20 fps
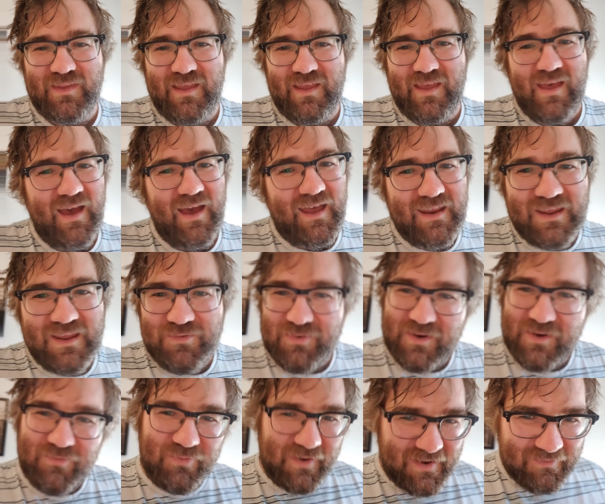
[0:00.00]
And even
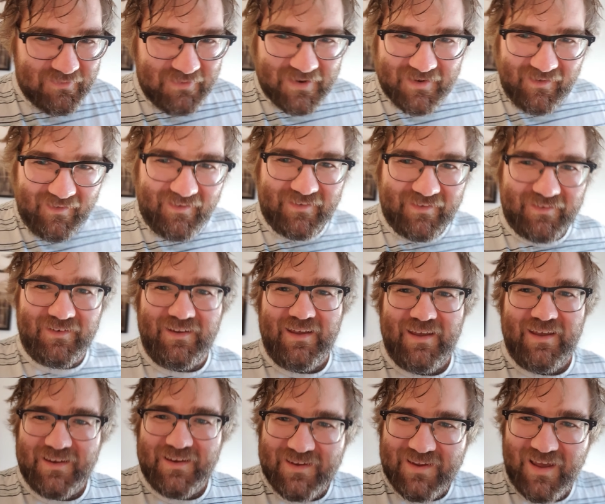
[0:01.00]
if we can't
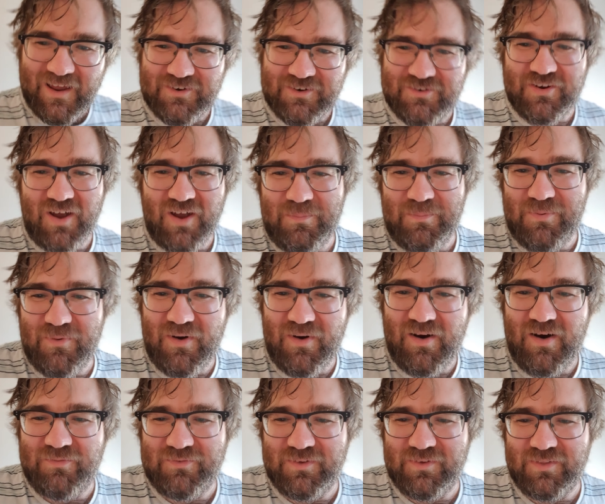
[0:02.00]
catch up
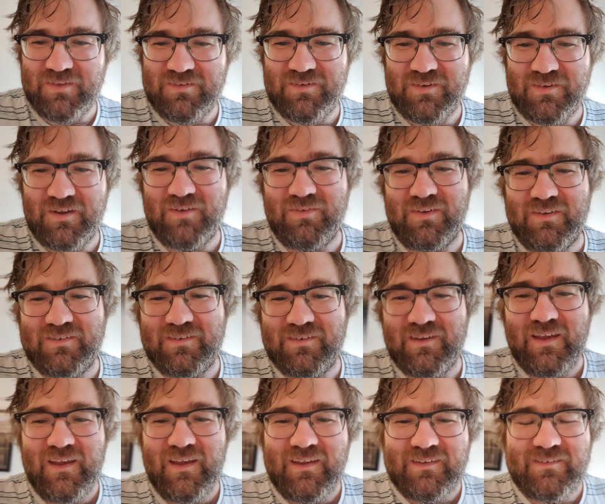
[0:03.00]
after the service,
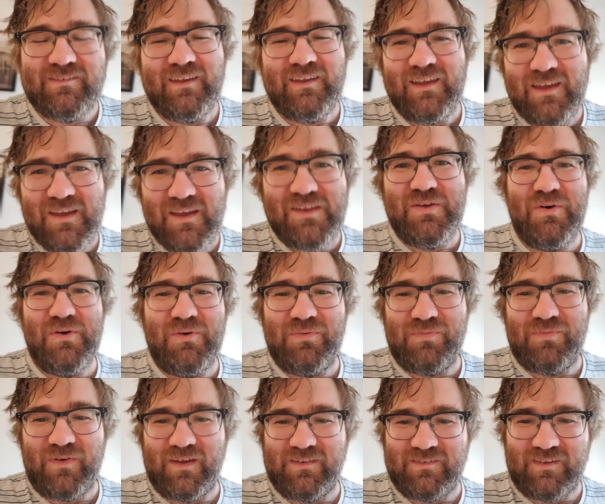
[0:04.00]
seeing your
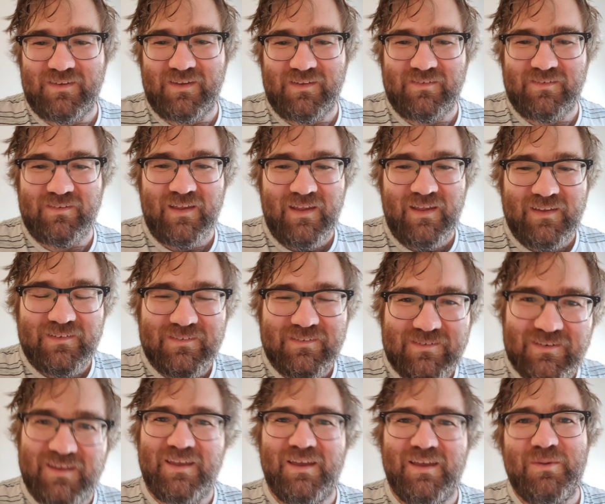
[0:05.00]
faces,
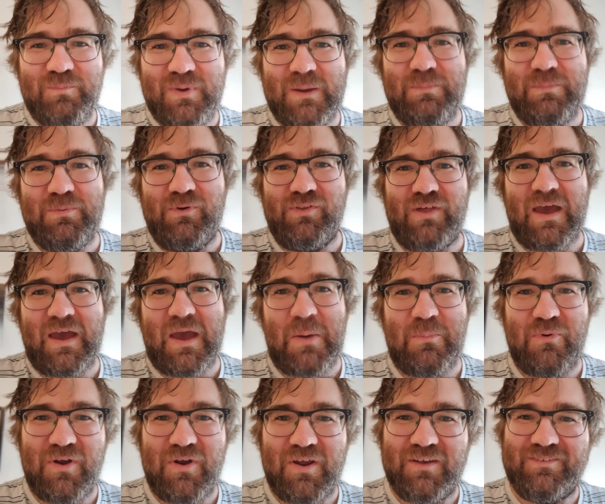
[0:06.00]
seeing people there
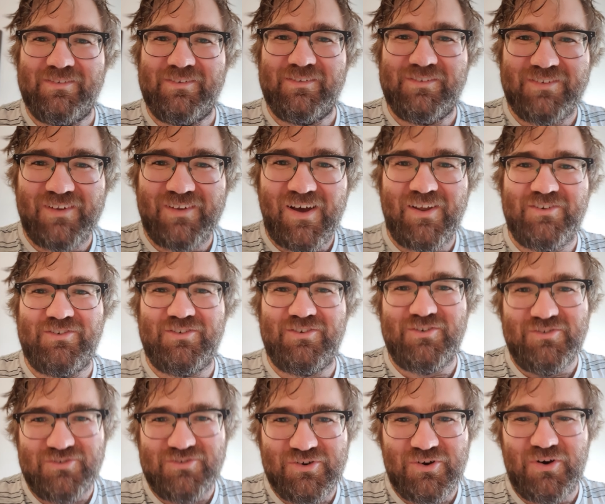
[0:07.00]
brings such
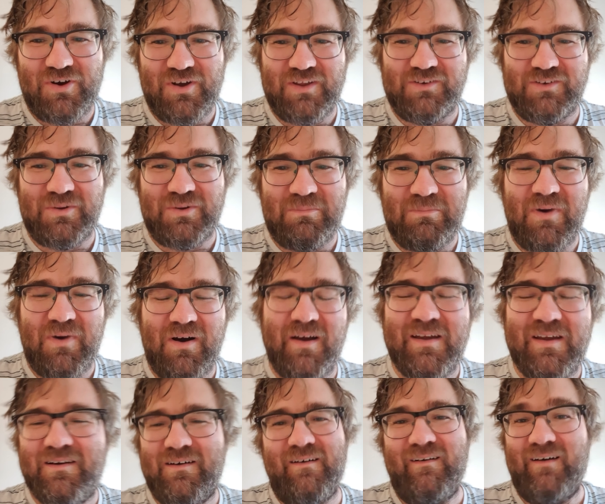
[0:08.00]
joy to my
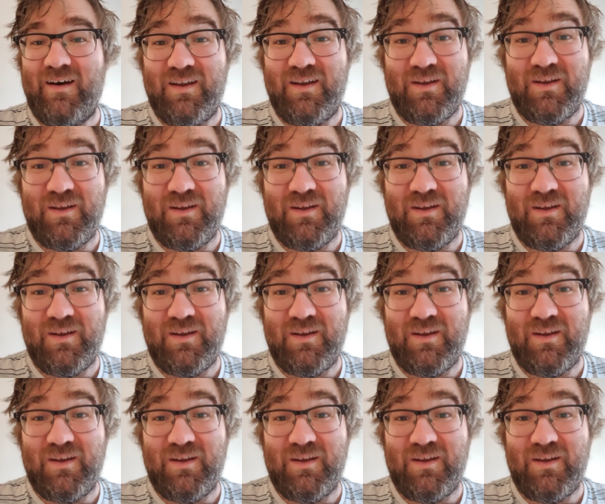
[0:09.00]
heart, and I'm